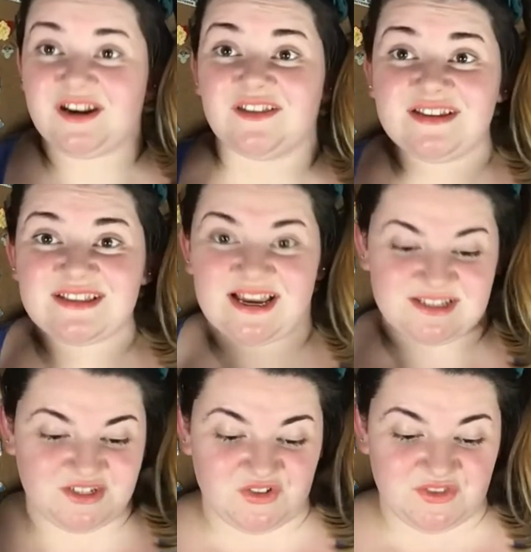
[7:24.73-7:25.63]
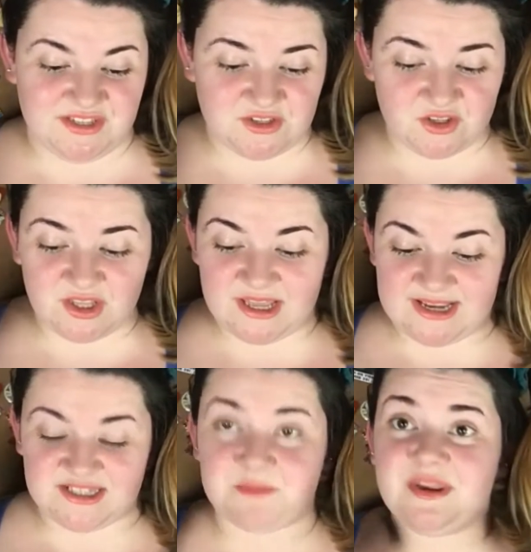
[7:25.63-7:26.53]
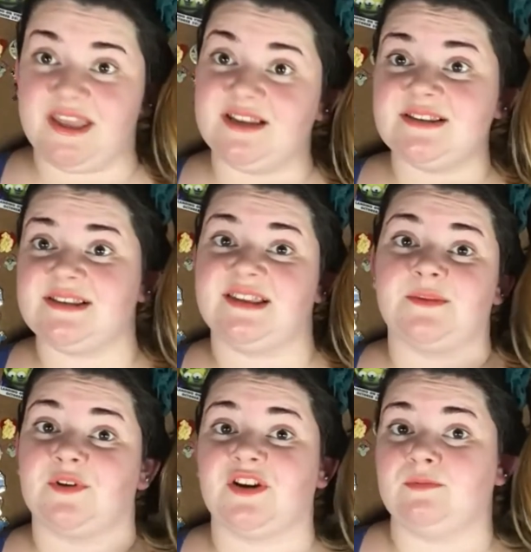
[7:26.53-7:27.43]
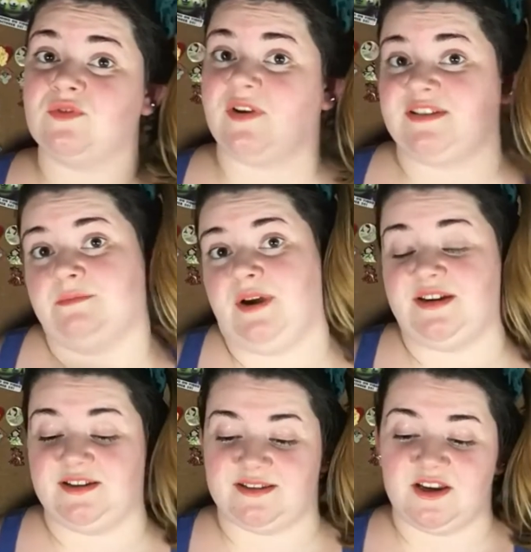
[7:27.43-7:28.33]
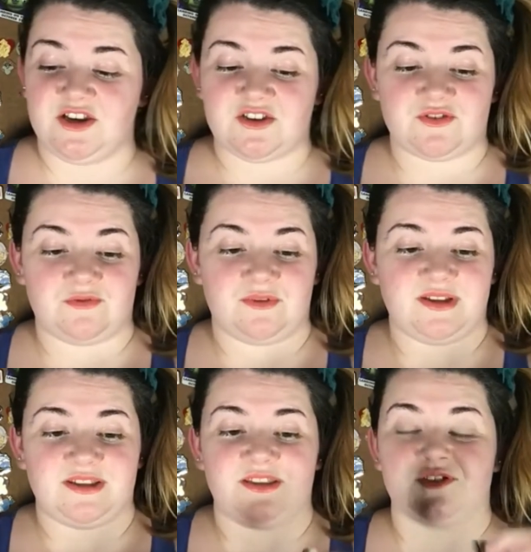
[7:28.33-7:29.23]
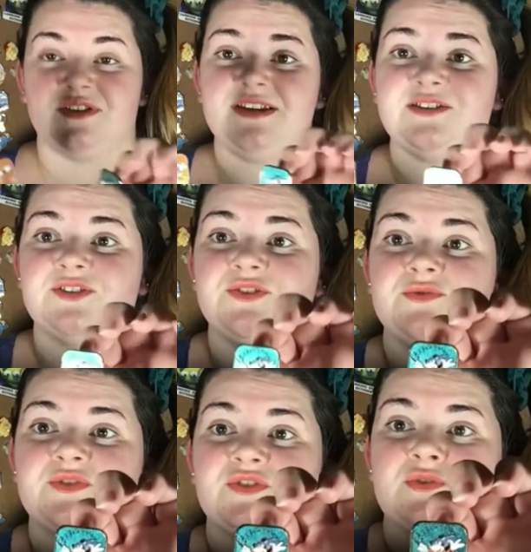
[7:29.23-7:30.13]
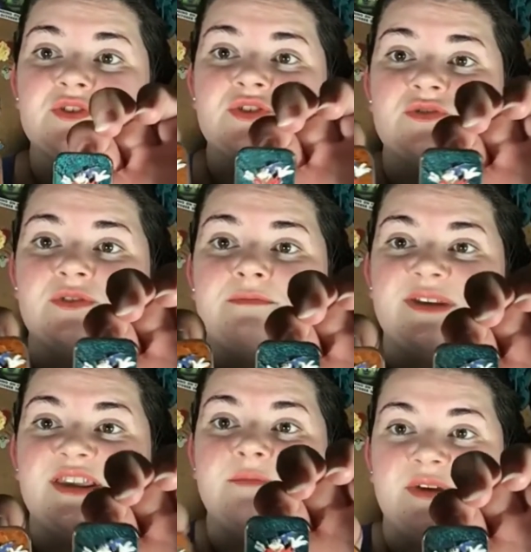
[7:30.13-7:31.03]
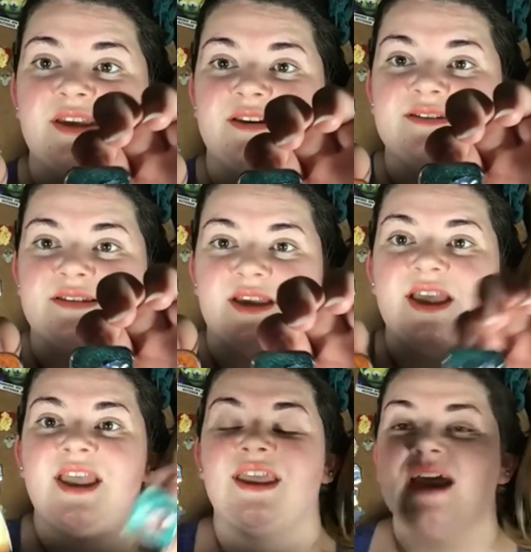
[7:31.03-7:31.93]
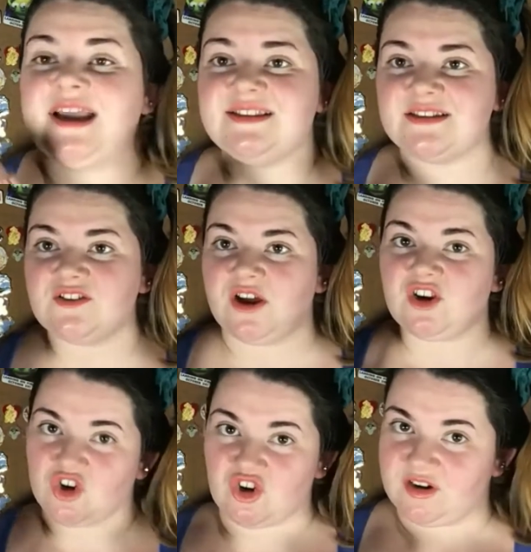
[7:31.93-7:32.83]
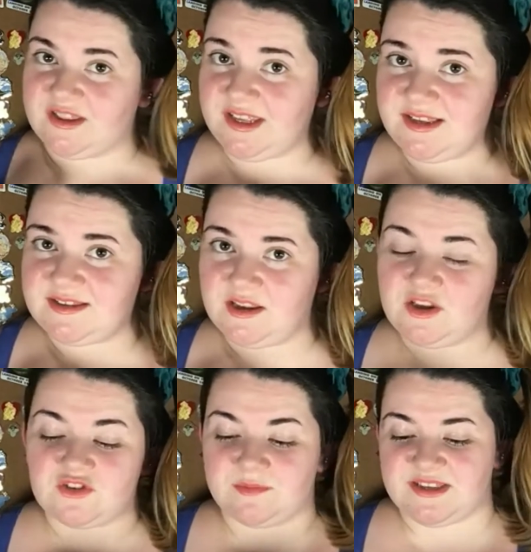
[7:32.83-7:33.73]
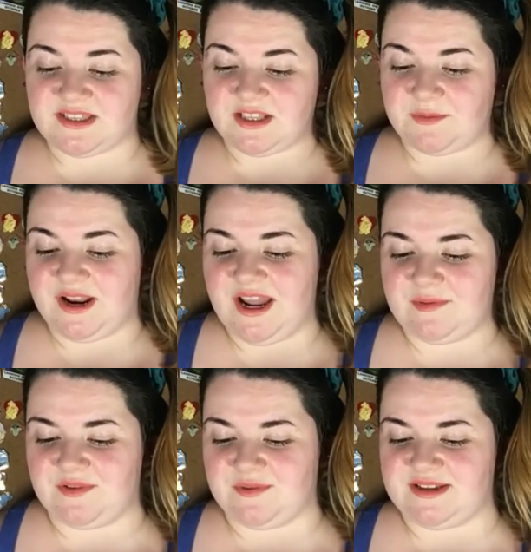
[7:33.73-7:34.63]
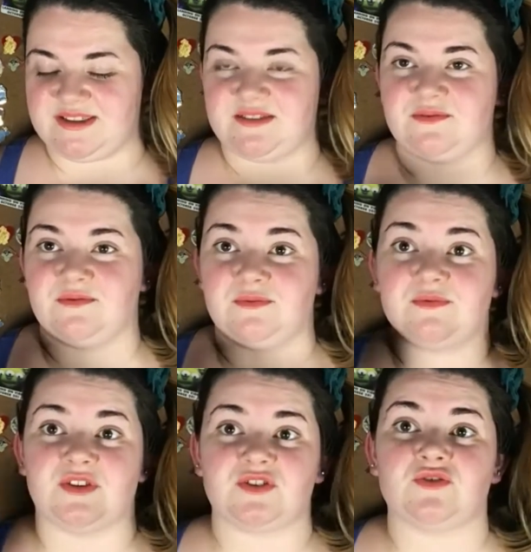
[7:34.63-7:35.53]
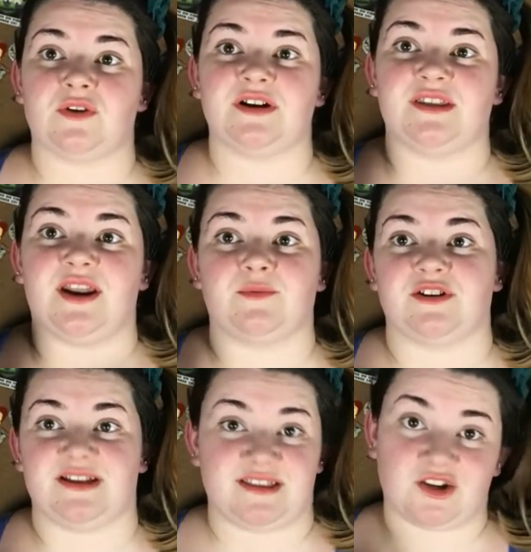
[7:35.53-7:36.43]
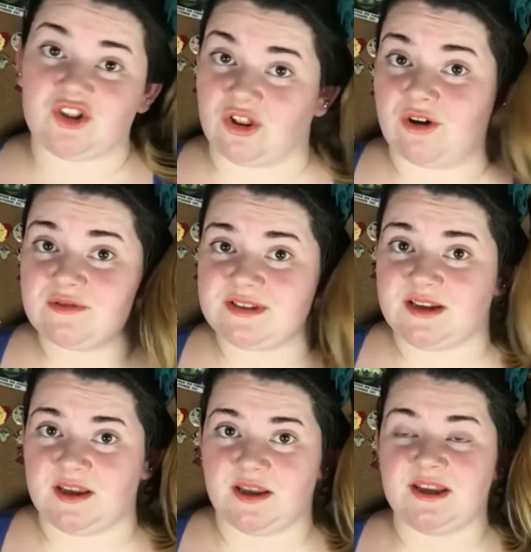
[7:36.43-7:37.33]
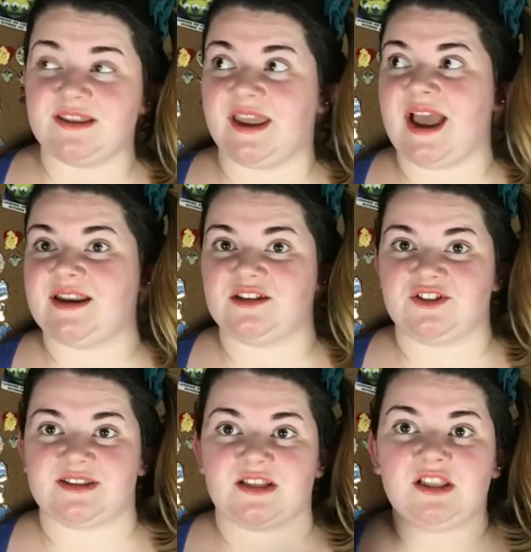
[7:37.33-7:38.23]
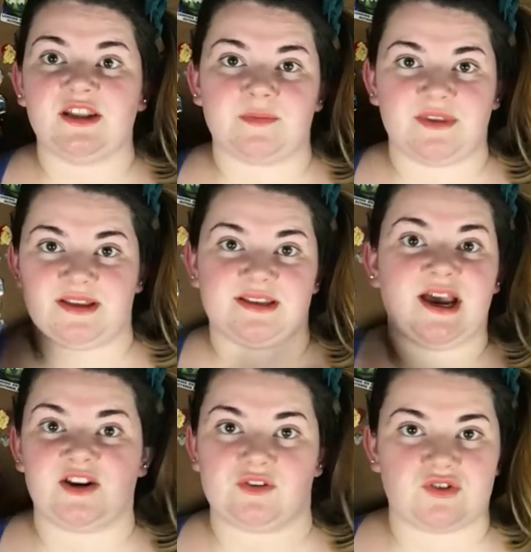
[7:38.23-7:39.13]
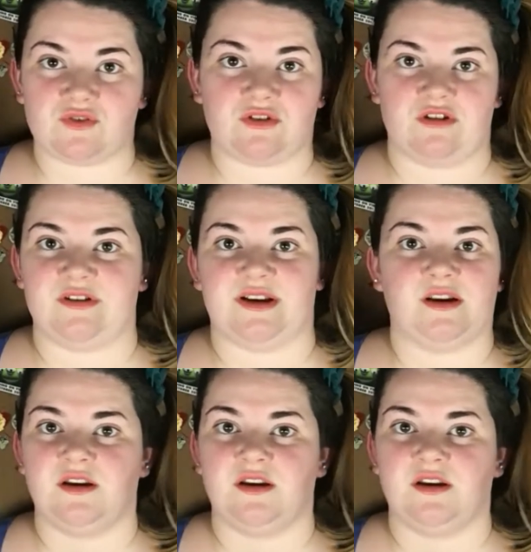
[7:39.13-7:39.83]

these last two, these are the last pins, and then we're going to move on to buttons. So they're these two Sorcerer Mickey pins. And I did not earn these. So basically what happened was the store that I worked at that closed, they had to just clean up the entire store, and